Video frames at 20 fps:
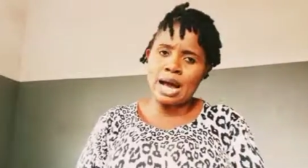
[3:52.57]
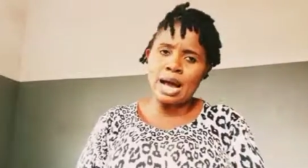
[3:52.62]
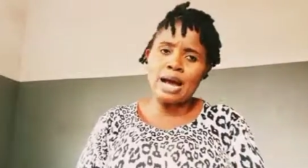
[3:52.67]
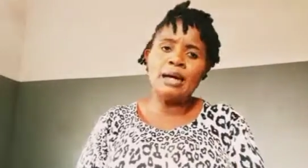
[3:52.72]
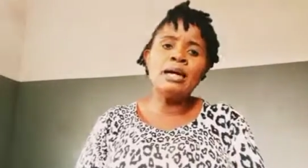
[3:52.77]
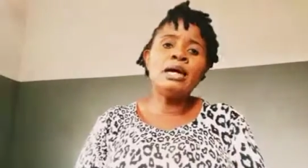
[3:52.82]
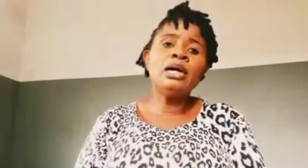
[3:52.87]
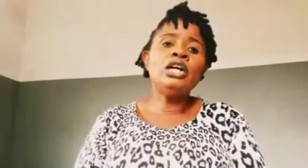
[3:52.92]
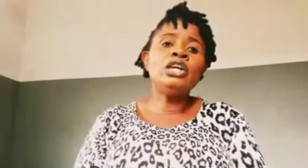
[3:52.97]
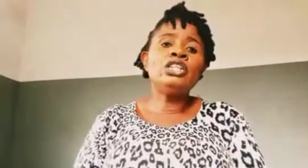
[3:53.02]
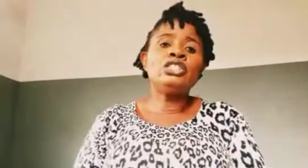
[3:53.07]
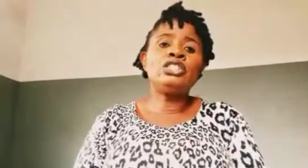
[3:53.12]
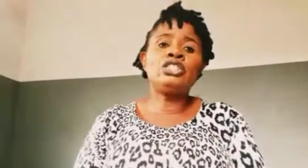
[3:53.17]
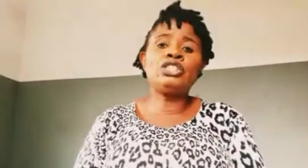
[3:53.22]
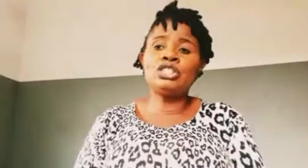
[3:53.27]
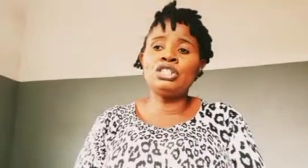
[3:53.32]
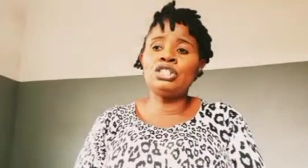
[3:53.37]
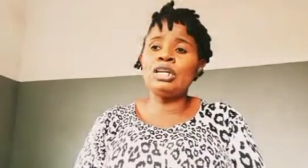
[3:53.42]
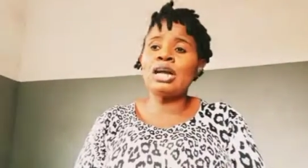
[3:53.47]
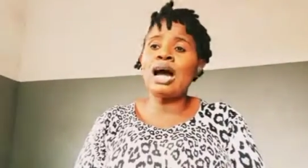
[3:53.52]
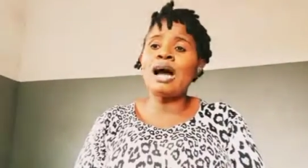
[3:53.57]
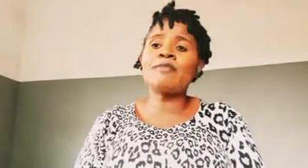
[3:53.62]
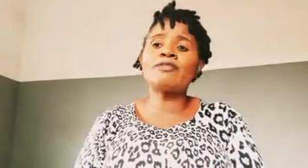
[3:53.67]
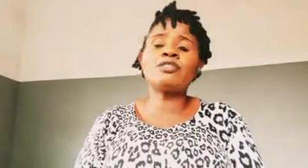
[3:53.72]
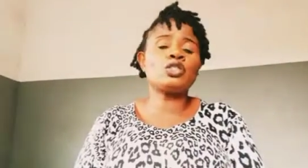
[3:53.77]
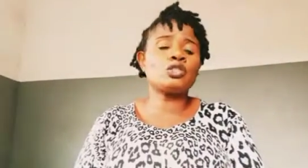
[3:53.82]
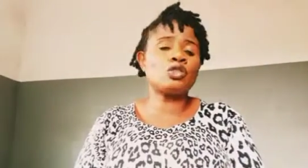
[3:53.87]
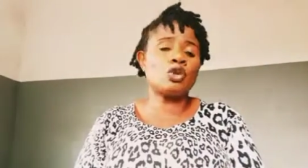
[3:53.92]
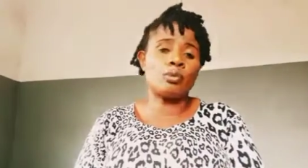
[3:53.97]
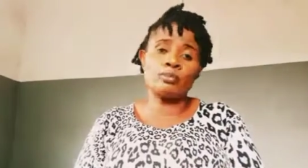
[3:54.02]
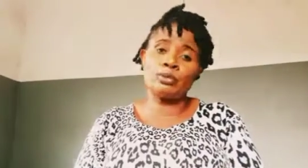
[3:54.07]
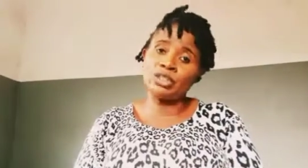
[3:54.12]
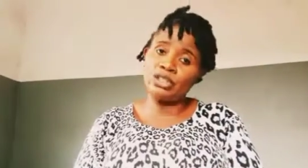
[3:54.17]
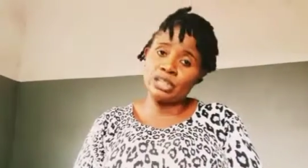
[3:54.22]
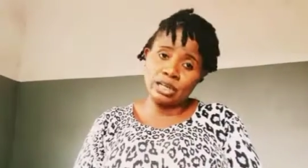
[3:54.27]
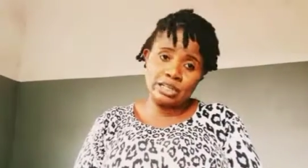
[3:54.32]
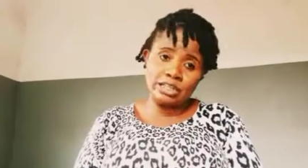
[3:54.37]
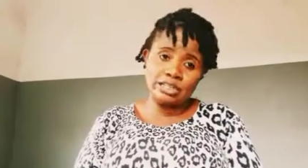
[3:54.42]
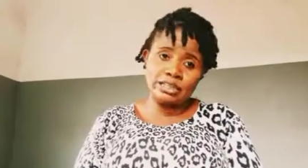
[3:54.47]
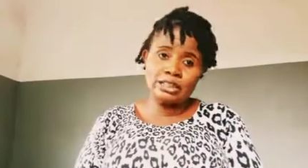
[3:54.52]
she has some
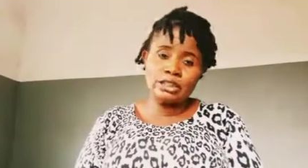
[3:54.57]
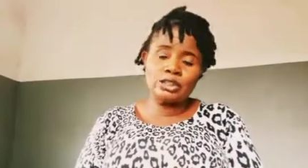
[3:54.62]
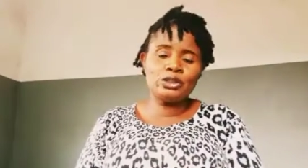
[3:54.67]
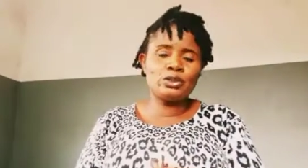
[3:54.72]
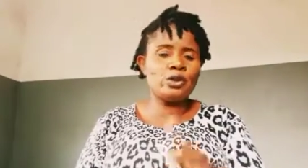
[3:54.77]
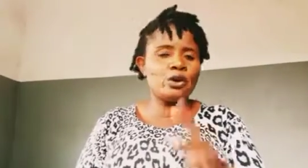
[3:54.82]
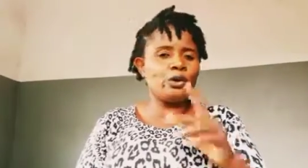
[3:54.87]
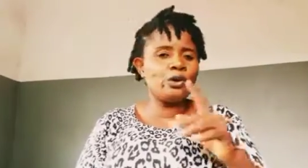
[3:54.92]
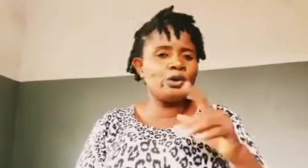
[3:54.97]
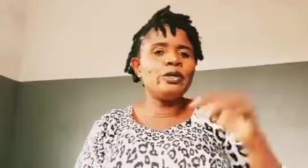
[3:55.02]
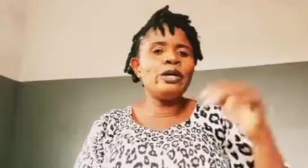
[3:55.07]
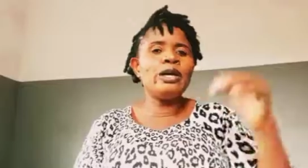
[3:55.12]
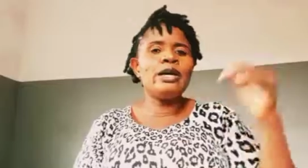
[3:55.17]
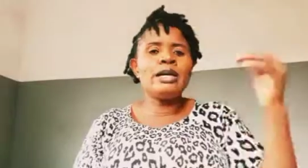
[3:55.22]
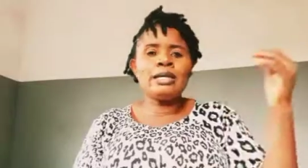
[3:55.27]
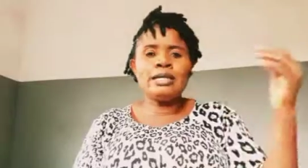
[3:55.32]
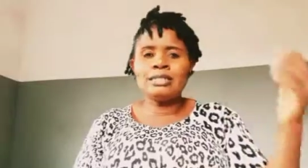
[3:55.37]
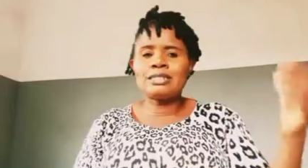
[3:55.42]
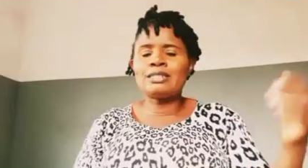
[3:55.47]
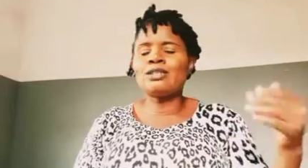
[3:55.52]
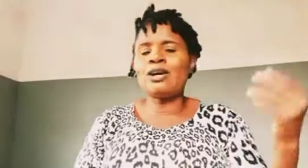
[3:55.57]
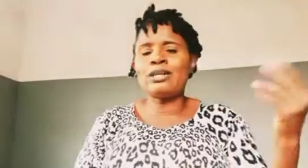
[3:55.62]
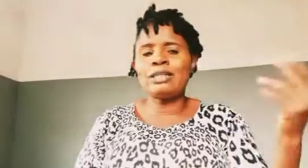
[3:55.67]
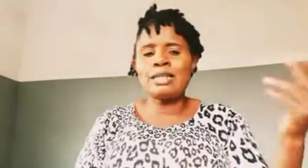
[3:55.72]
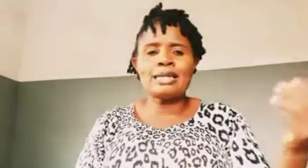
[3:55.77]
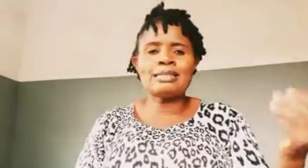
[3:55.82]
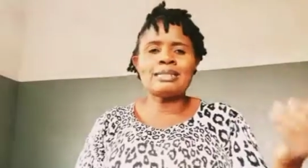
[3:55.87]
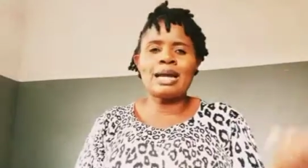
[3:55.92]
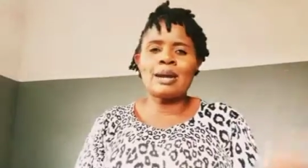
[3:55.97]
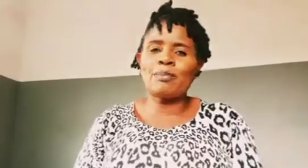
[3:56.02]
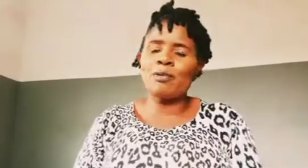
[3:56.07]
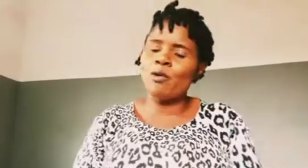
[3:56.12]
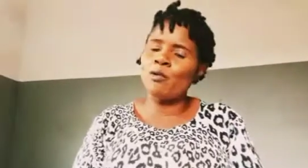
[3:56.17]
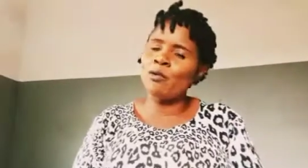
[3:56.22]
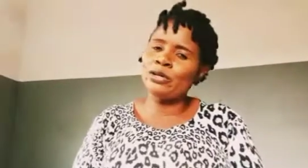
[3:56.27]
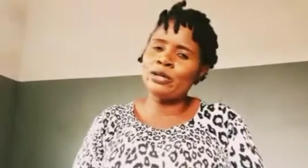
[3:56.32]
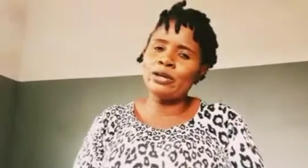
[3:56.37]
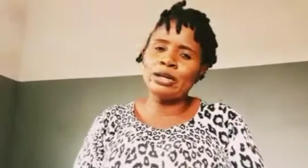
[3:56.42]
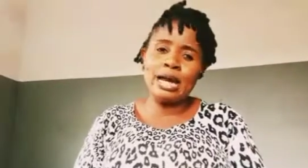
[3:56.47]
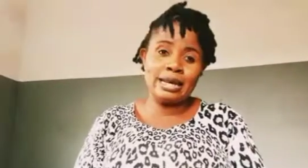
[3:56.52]
challenges, though it's not that type of widow that
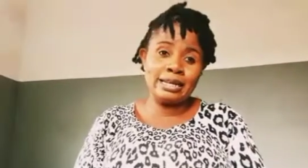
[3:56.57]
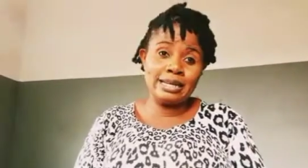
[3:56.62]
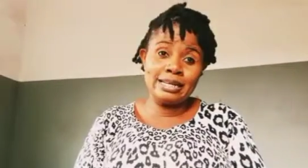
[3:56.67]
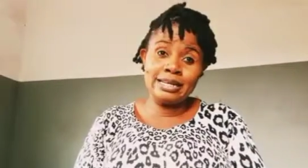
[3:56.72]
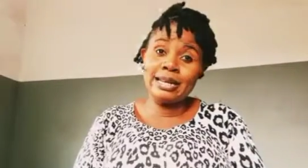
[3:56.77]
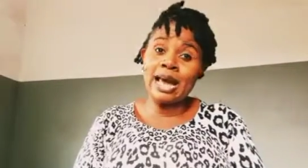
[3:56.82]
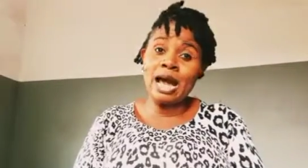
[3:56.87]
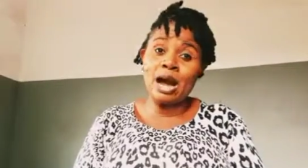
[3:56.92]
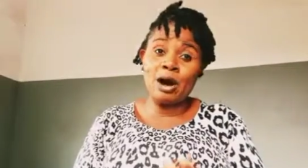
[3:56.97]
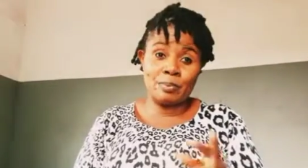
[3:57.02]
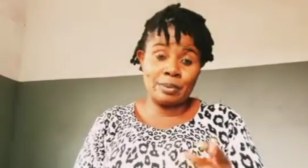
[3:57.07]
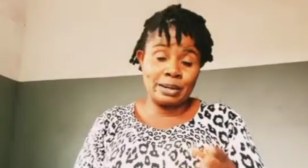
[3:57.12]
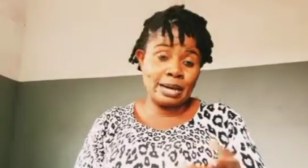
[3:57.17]
need help like that.